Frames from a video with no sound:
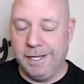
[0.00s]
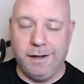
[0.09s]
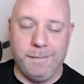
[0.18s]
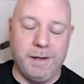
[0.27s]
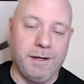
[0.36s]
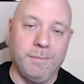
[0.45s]
know,
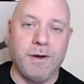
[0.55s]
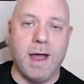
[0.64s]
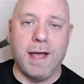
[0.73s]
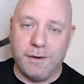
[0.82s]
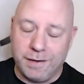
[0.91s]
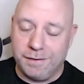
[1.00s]
I'm not going to
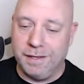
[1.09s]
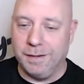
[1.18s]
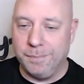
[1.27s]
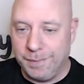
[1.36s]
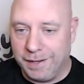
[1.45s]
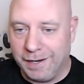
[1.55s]
brag or
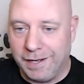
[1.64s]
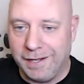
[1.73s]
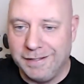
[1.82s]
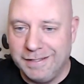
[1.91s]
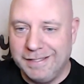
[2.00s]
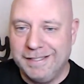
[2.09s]
anything,
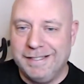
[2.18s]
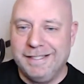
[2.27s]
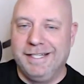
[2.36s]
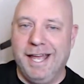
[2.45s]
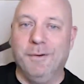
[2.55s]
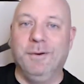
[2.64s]
but
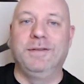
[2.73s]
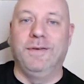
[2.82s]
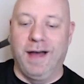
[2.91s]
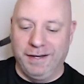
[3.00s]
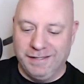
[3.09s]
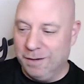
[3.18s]
it was
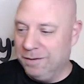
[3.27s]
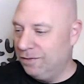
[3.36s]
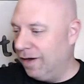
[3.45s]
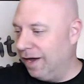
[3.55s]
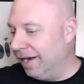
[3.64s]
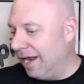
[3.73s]
fun. It was
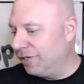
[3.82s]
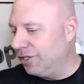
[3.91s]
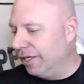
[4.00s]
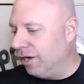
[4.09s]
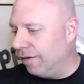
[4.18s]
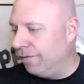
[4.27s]
fun, and
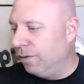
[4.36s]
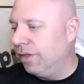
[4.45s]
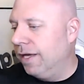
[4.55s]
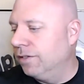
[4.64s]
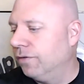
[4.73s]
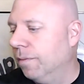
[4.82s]
actually got a few
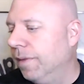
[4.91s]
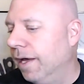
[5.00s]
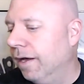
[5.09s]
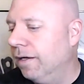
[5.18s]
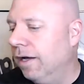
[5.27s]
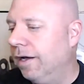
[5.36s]
things from
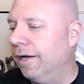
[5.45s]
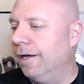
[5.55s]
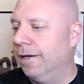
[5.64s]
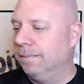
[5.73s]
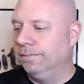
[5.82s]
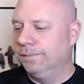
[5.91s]
there.
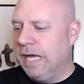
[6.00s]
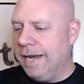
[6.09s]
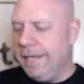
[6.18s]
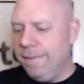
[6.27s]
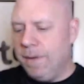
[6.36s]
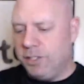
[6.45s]
I
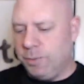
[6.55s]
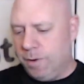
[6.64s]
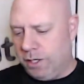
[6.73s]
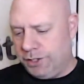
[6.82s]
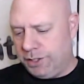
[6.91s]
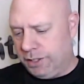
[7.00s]
didn't get much
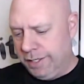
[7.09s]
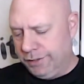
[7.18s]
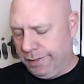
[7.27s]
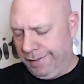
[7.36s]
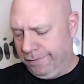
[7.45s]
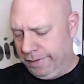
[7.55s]
merch,
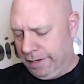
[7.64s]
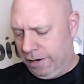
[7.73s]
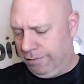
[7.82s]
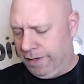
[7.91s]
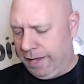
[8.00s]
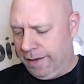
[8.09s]
so I
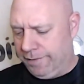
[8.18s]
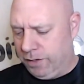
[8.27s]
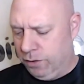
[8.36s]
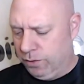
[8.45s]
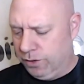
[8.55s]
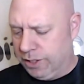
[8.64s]
don't really have a
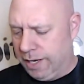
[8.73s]
huge